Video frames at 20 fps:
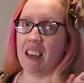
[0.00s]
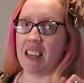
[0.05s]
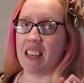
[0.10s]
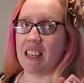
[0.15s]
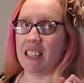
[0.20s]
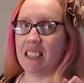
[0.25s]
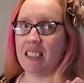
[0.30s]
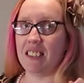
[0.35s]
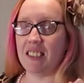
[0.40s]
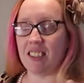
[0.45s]

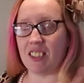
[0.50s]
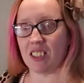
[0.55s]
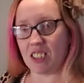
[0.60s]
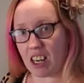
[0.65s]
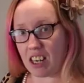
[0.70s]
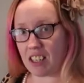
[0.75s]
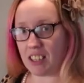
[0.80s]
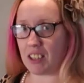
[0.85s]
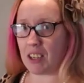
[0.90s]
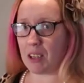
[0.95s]
It is
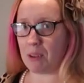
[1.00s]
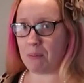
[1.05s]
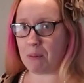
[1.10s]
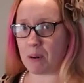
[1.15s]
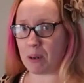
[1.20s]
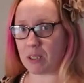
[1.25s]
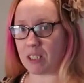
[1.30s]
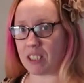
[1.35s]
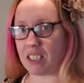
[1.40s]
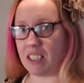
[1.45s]
stunning in
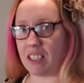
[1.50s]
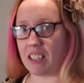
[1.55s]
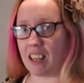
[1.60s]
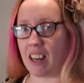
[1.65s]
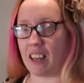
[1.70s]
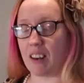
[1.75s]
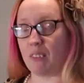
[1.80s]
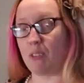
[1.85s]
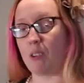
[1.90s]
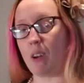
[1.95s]
person,
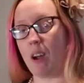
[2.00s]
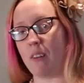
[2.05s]
and if you